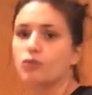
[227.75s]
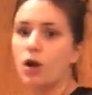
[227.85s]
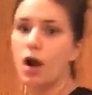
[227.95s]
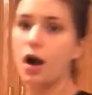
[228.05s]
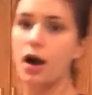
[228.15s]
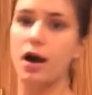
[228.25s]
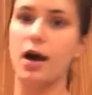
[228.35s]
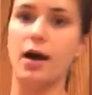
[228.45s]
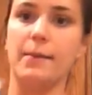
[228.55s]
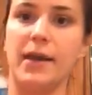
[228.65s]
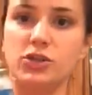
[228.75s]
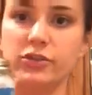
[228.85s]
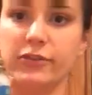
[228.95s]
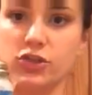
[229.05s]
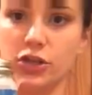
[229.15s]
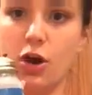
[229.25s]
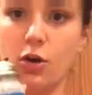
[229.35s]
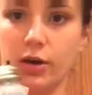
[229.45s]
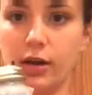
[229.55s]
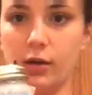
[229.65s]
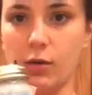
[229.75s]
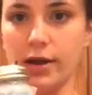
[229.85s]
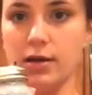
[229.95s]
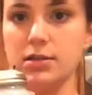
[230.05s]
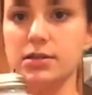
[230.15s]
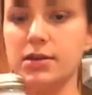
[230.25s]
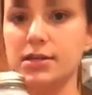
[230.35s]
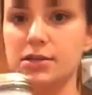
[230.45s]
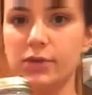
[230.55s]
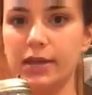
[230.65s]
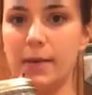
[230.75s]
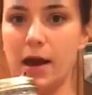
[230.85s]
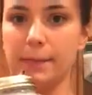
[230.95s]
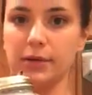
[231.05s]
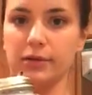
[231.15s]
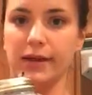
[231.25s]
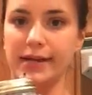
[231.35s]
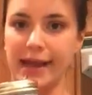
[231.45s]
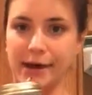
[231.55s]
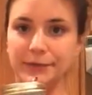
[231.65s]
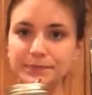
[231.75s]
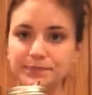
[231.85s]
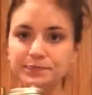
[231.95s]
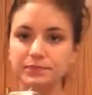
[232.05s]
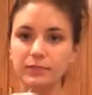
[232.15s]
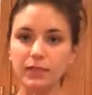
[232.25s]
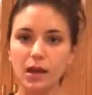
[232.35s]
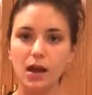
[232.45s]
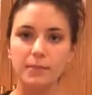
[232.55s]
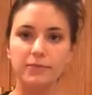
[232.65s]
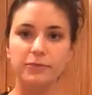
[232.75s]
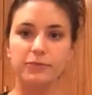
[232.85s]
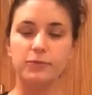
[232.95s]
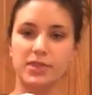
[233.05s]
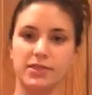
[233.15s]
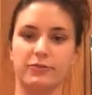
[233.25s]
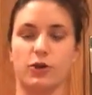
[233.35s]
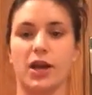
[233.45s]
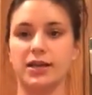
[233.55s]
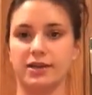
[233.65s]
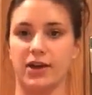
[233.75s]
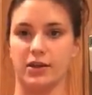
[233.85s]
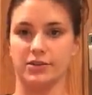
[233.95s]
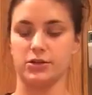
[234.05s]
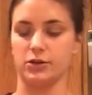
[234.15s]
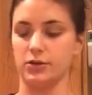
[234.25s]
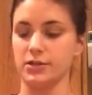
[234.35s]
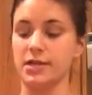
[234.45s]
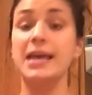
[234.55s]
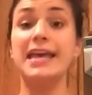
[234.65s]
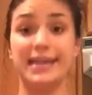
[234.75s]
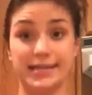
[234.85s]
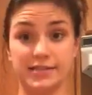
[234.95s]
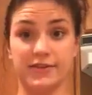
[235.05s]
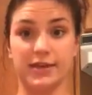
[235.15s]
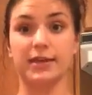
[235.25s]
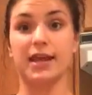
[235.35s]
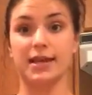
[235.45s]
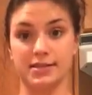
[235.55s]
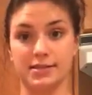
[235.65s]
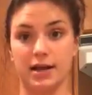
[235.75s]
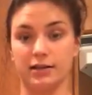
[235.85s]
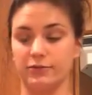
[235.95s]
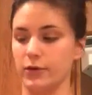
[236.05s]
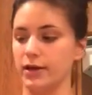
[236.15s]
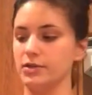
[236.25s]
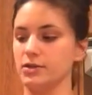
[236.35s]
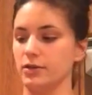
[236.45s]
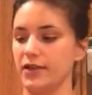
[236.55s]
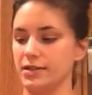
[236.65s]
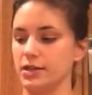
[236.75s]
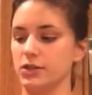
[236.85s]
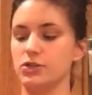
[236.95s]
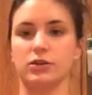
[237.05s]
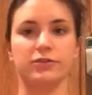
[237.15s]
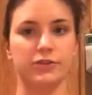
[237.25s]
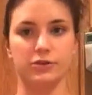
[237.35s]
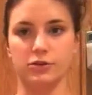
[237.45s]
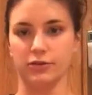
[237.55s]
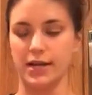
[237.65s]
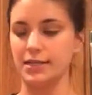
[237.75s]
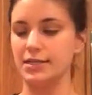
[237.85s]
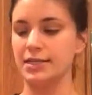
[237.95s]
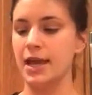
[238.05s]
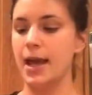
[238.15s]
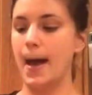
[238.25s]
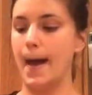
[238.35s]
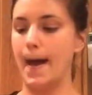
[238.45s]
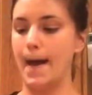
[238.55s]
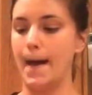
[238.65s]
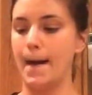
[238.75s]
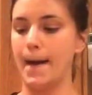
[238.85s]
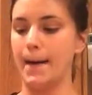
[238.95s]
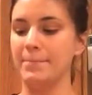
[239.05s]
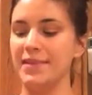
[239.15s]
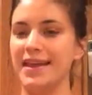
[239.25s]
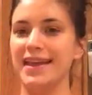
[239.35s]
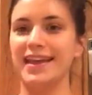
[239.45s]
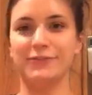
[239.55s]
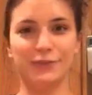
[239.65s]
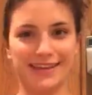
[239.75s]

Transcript: raw extra virgin coconut oil. So this is really popular right now with a variety of health circles. It is vegan, as is olive oil, so if that's a concern for you, great. If you